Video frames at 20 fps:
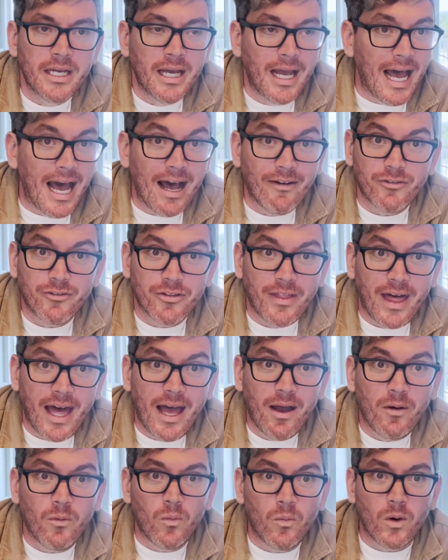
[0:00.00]
After
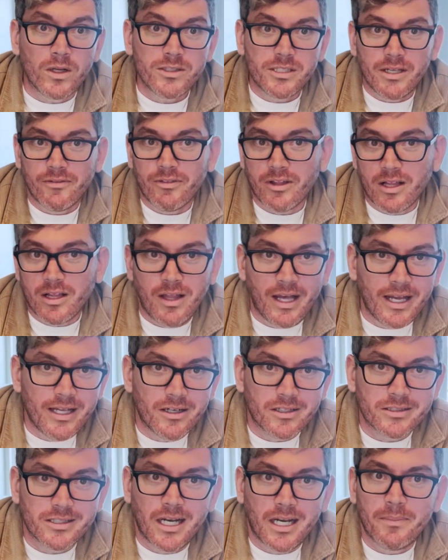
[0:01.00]
that, once you have the client
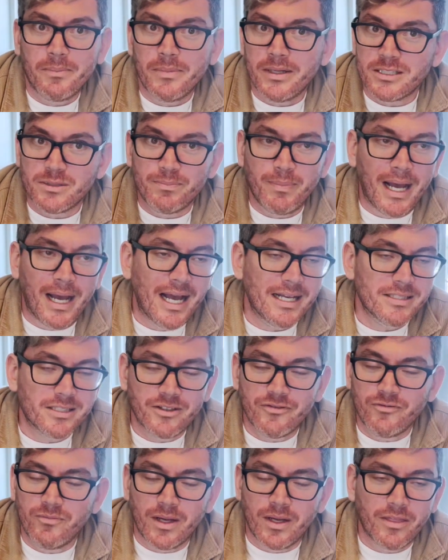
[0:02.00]
hooked up, it's
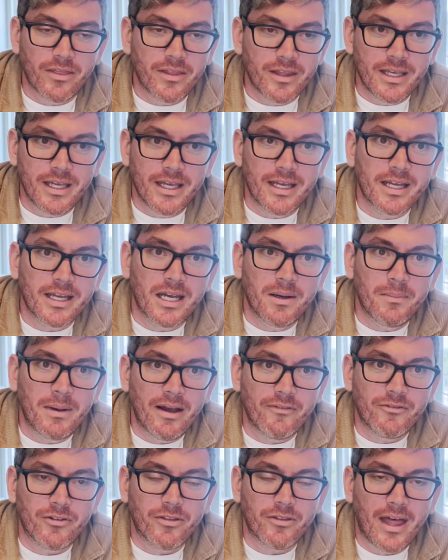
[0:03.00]
passive monthly income
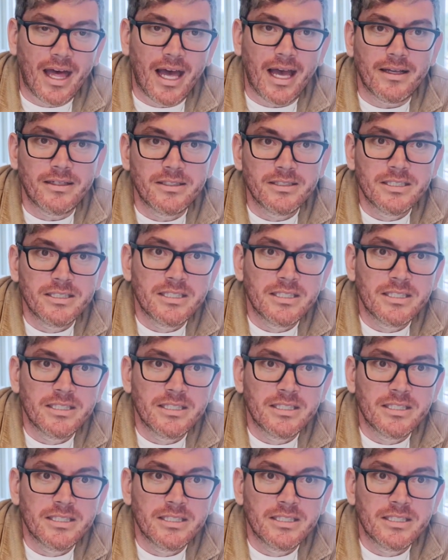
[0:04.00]
after that.